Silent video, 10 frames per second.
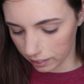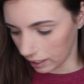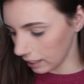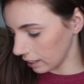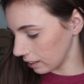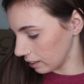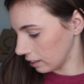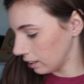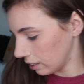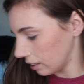
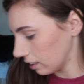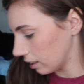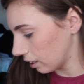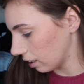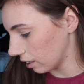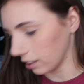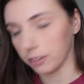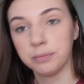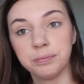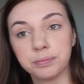Then
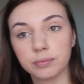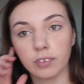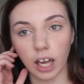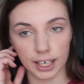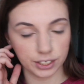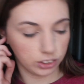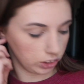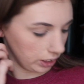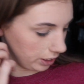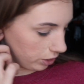I
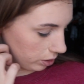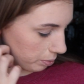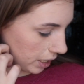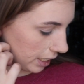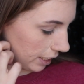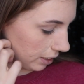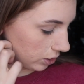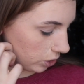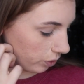usually do my